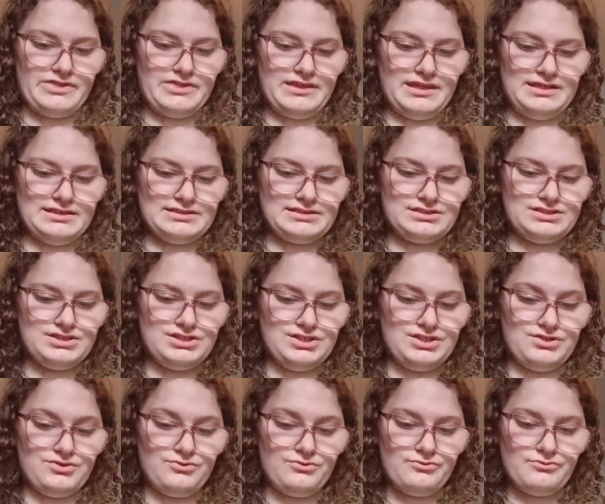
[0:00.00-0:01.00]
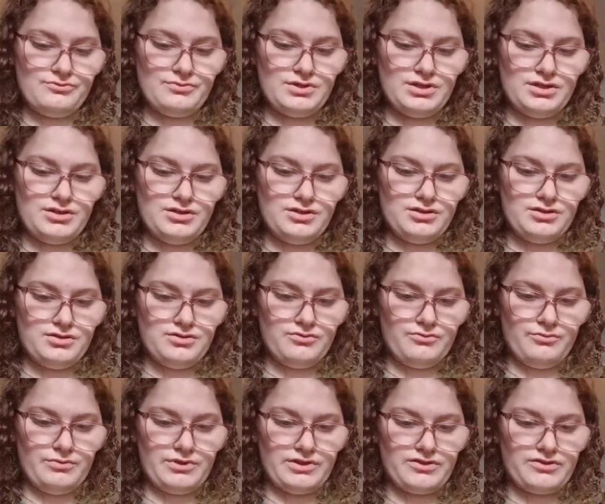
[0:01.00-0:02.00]
things to do
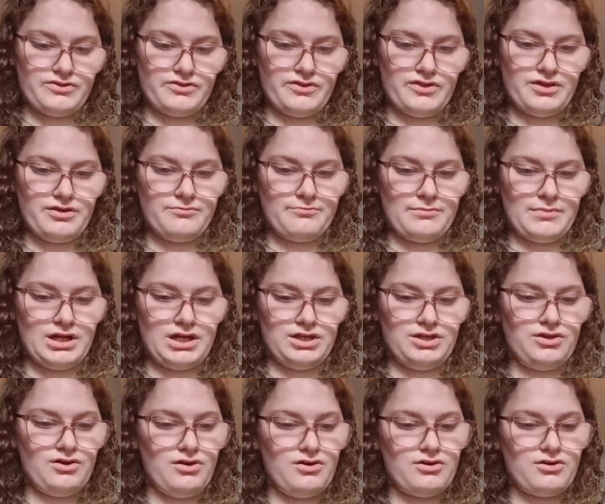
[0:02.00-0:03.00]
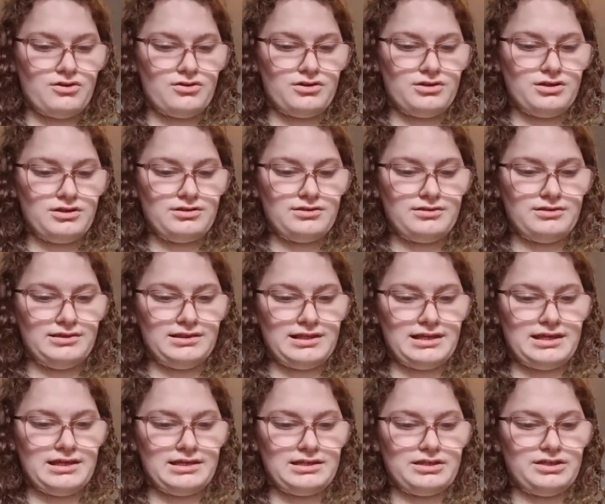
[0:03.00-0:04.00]
with my yarn,
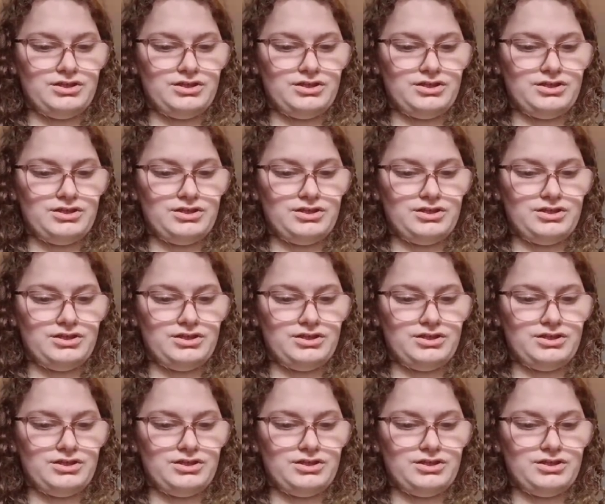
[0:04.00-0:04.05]
like